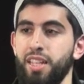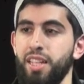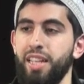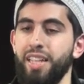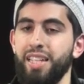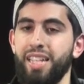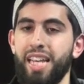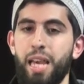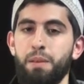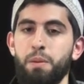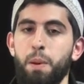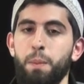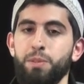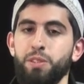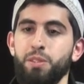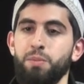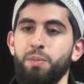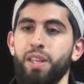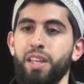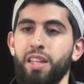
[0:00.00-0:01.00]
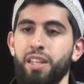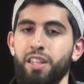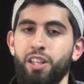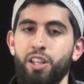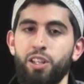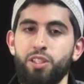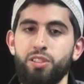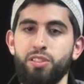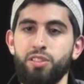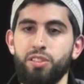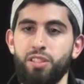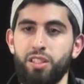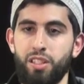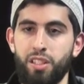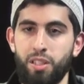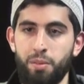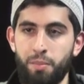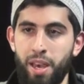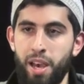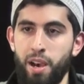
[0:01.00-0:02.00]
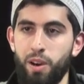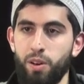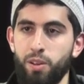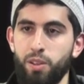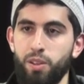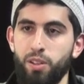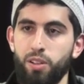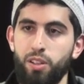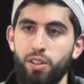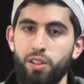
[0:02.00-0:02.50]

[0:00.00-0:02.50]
he came up to me and he goes, Kamal,